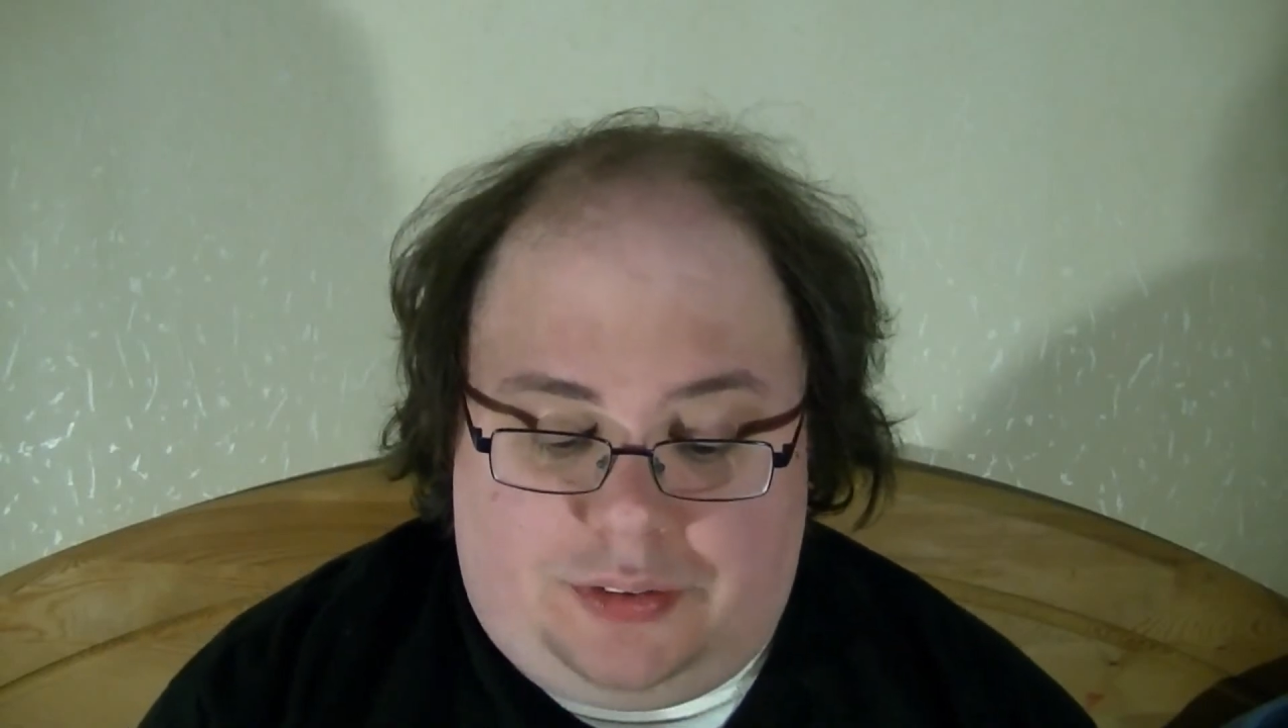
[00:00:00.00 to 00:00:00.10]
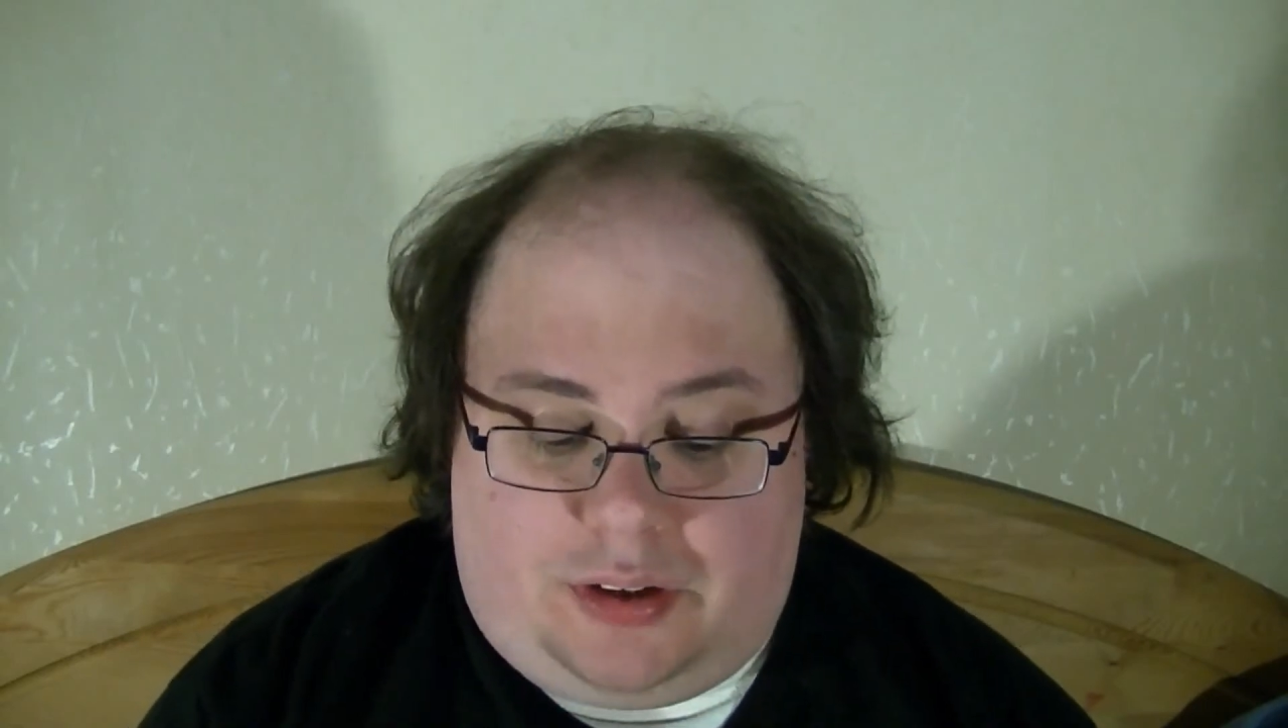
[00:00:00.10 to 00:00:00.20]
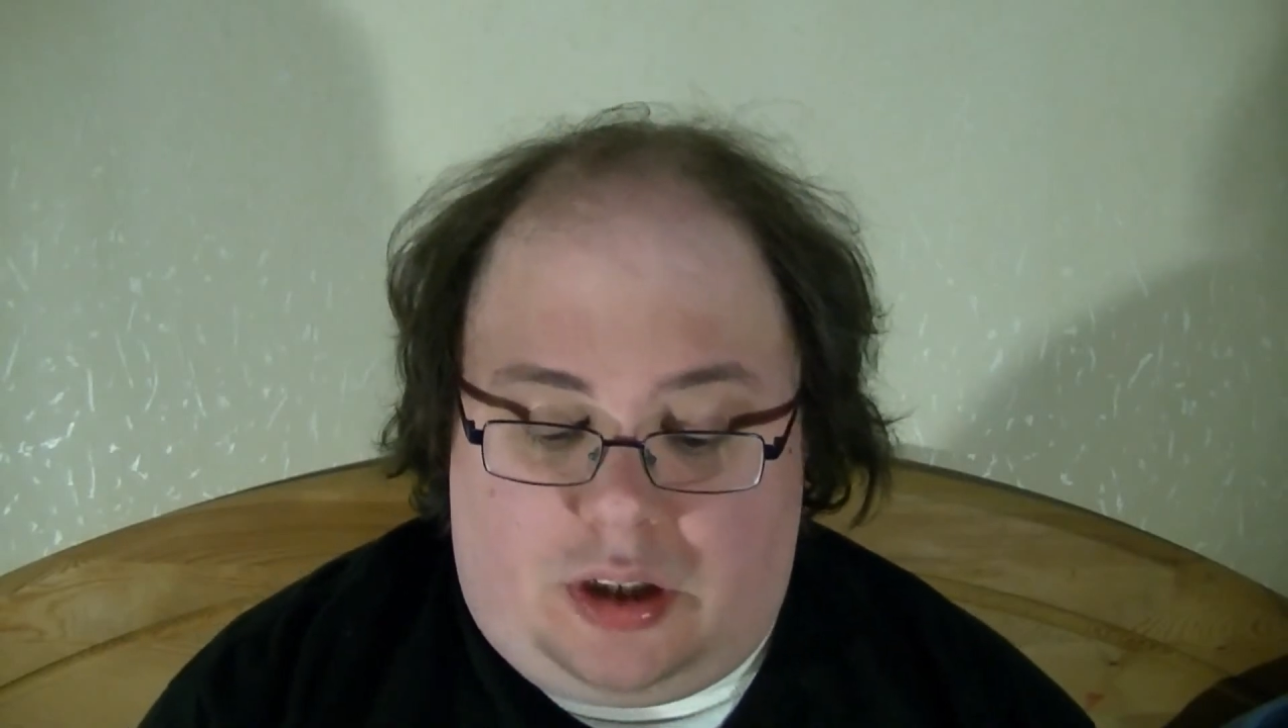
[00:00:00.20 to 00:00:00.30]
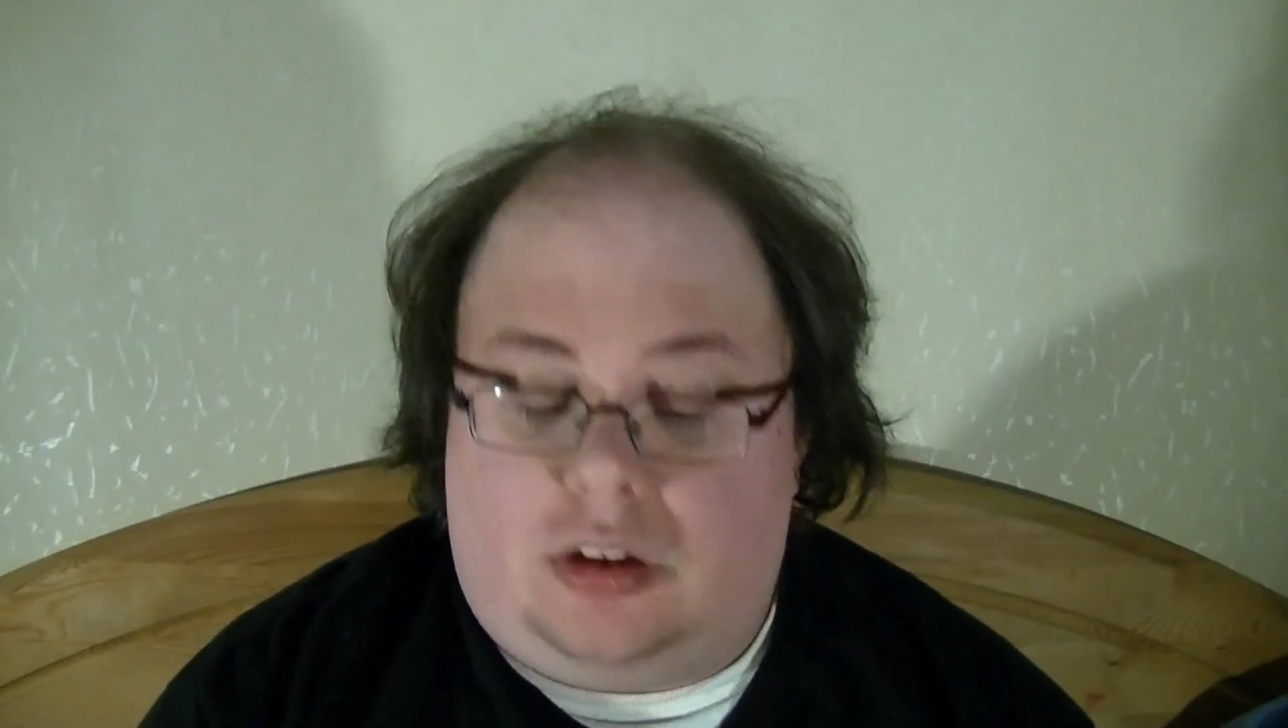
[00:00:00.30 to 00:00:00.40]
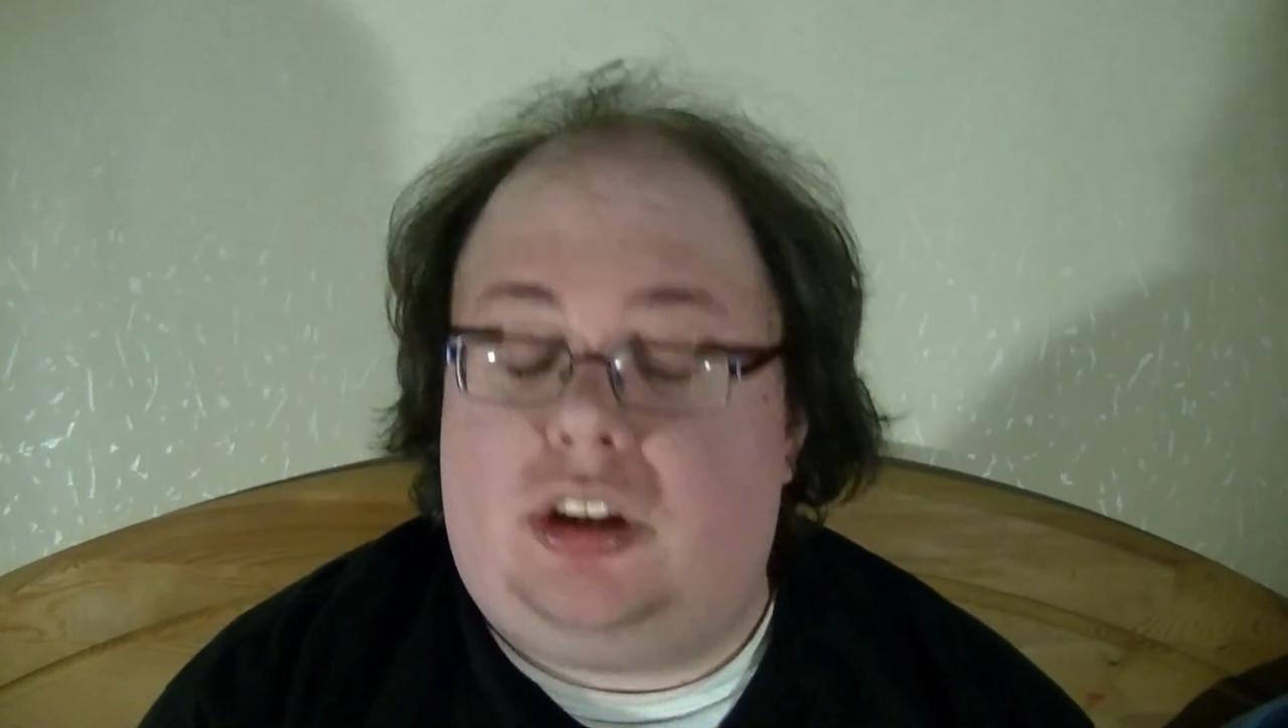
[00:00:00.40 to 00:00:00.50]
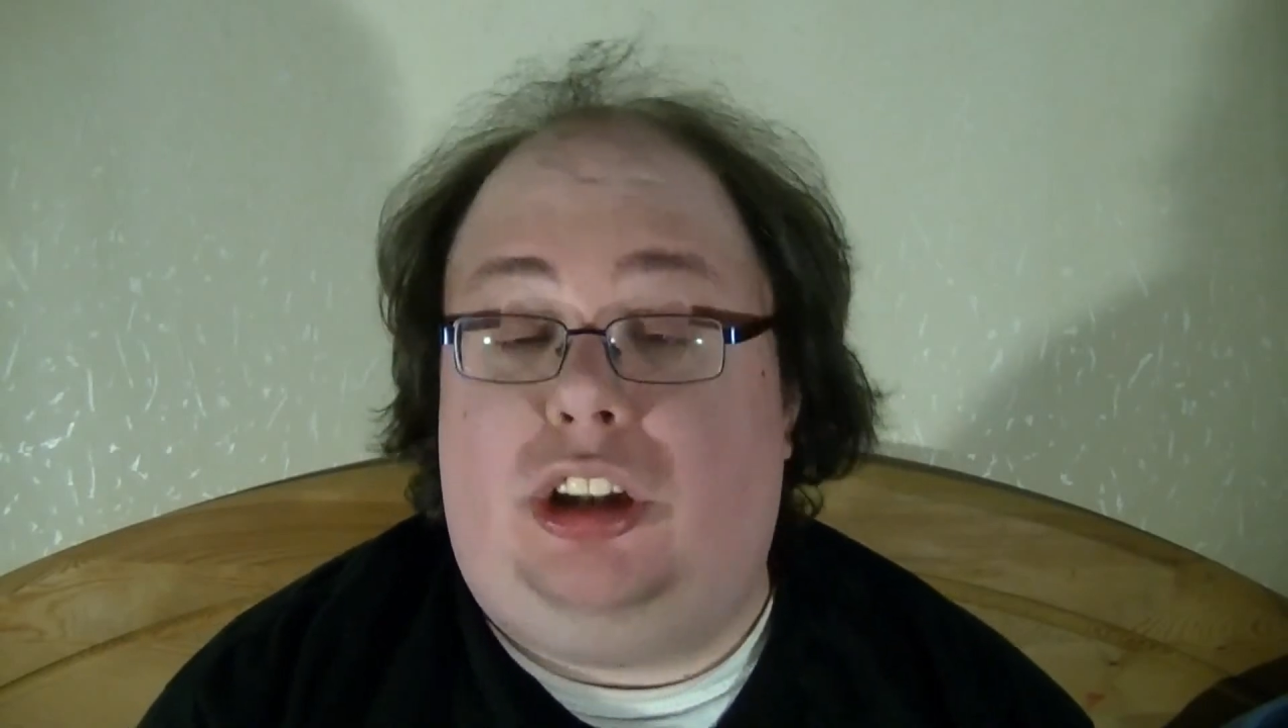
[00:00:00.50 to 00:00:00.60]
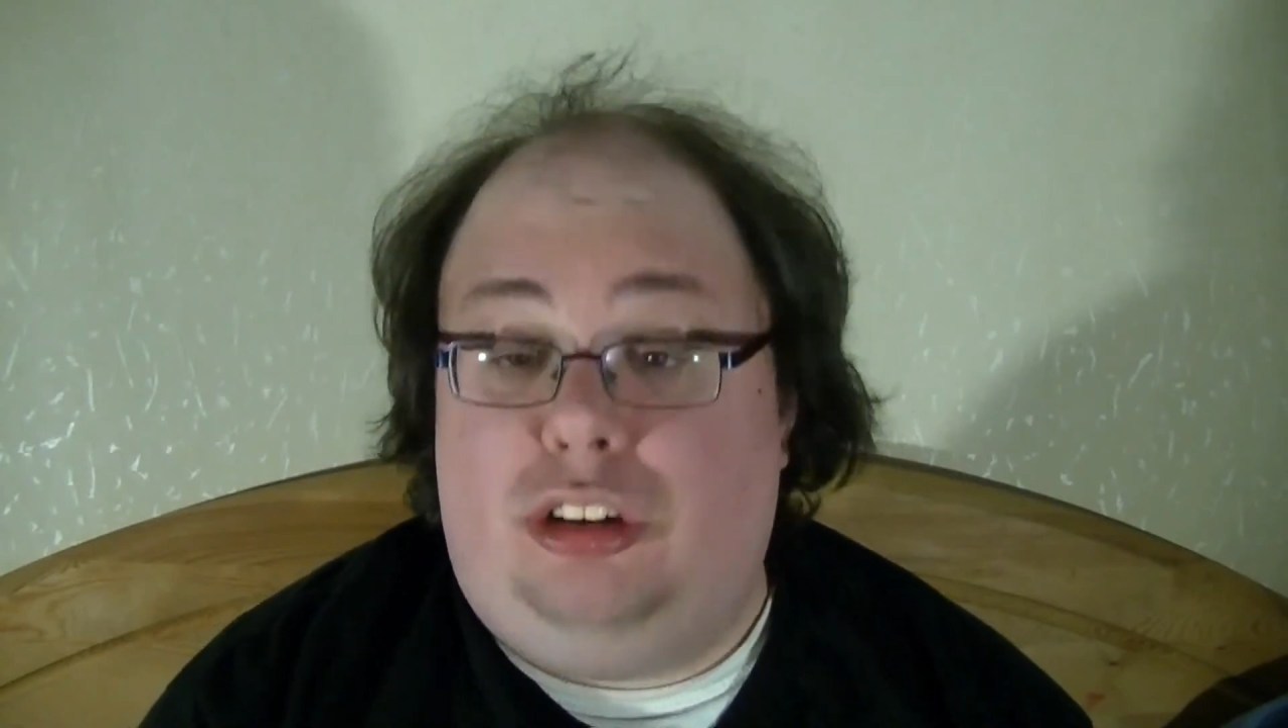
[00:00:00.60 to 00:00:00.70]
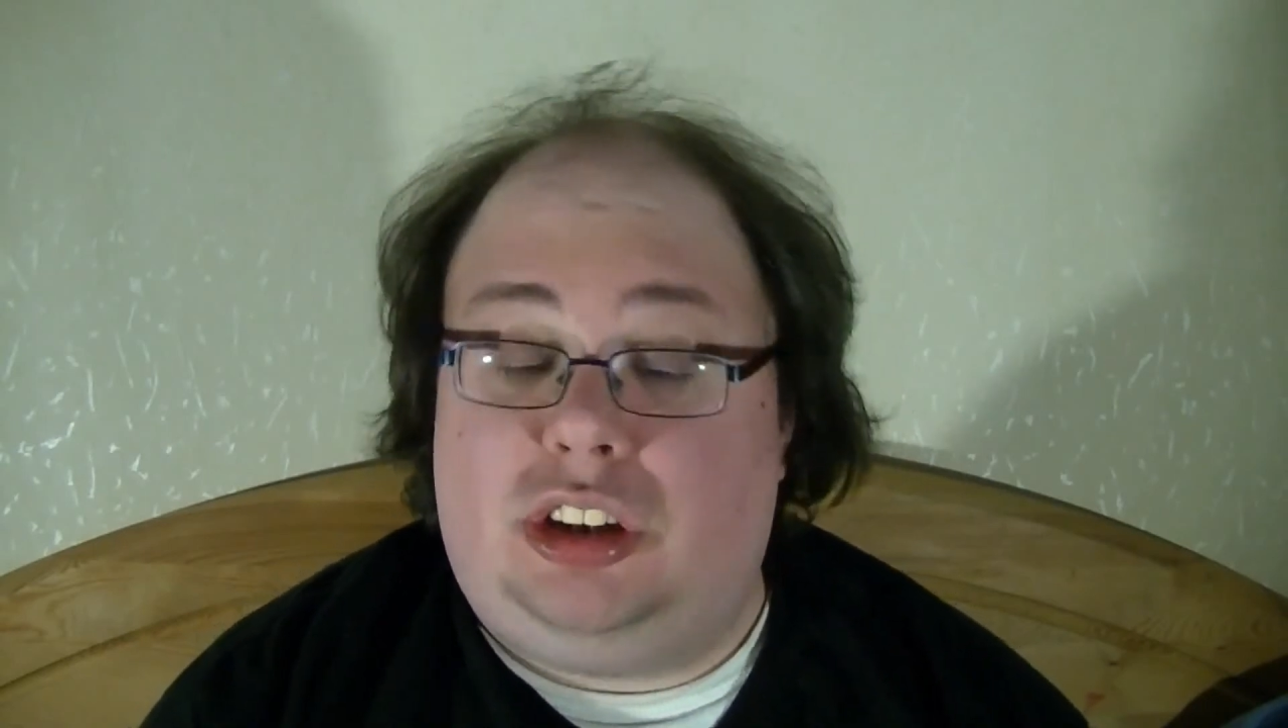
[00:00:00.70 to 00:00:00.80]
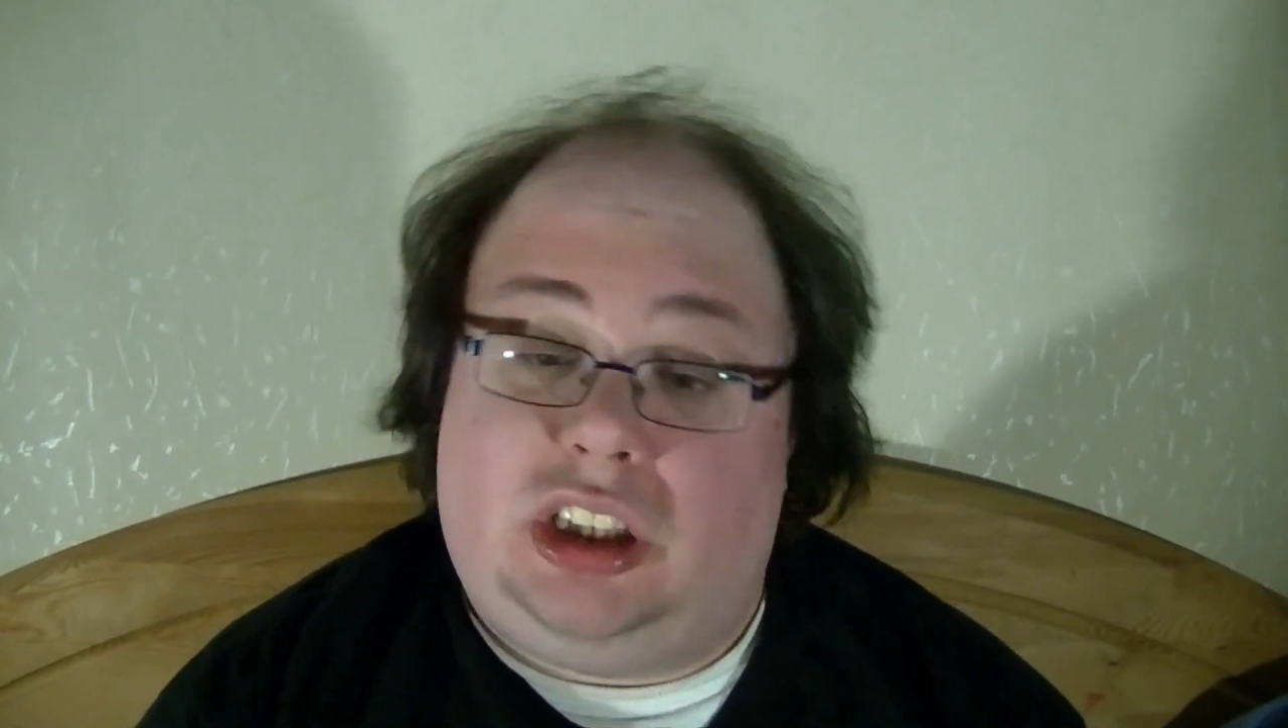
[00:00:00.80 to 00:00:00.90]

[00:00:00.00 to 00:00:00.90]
the conclusion,